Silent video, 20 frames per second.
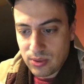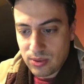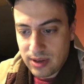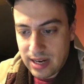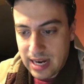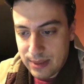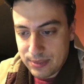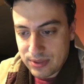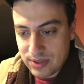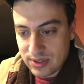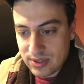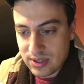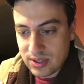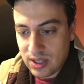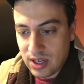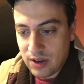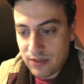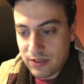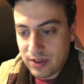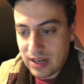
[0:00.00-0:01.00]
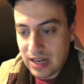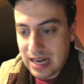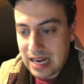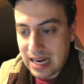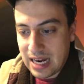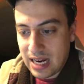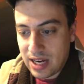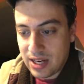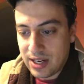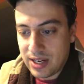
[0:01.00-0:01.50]
or absence of an
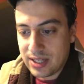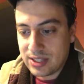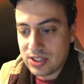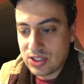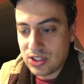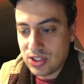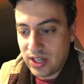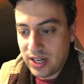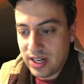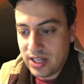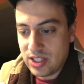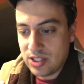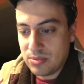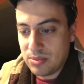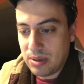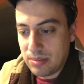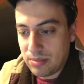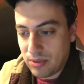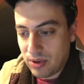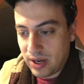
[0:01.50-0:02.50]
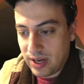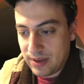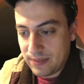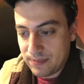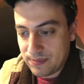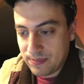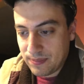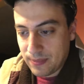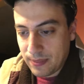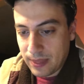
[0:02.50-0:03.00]
ion exchange
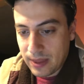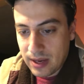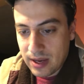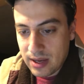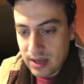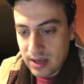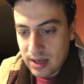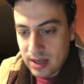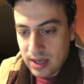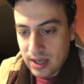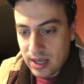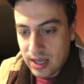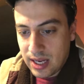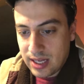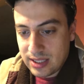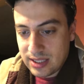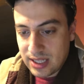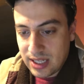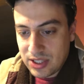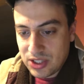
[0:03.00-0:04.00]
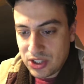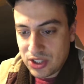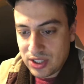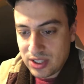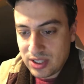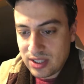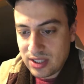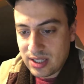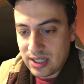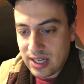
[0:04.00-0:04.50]
membrane. A
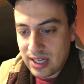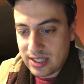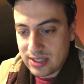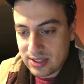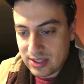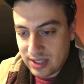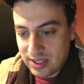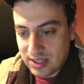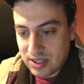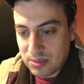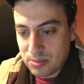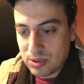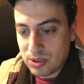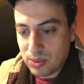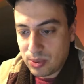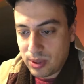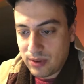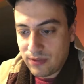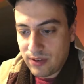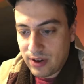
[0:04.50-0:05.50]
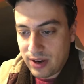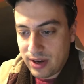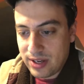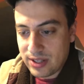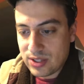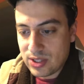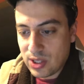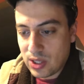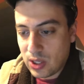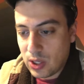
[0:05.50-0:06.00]
tension exists between
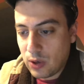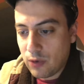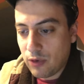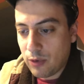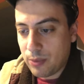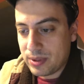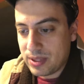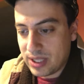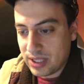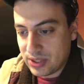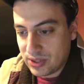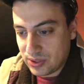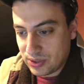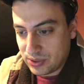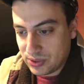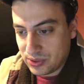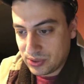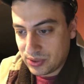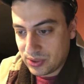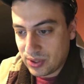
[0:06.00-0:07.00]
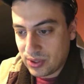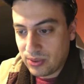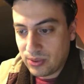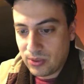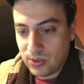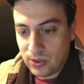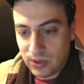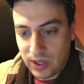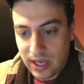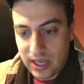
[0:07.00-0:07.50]
various overpotentials
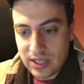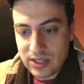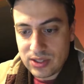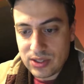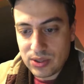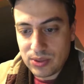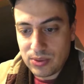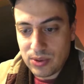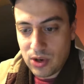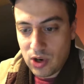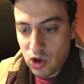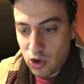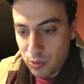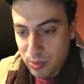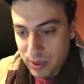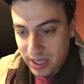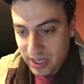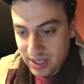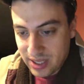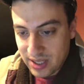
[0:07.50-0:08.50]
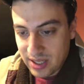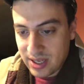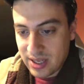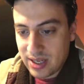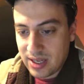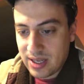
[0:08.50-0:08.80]
related to ohmic